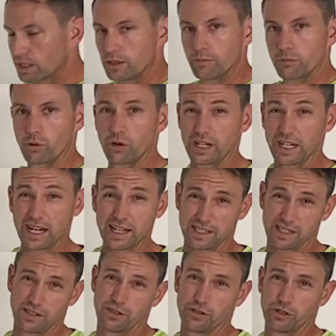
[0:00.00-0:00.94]
Pretty easy
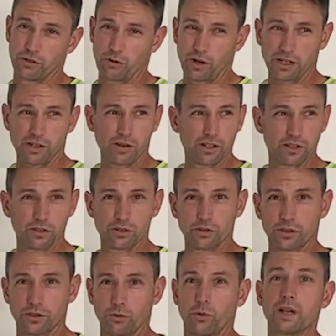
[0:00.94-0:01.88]
to do. I kind of do
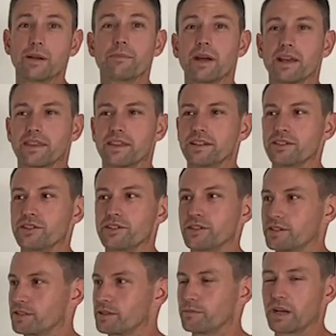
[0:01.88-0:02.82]
3 methods
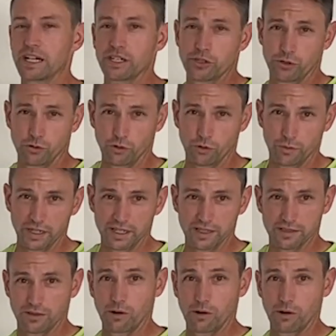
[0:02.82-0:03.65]
just to make sure because I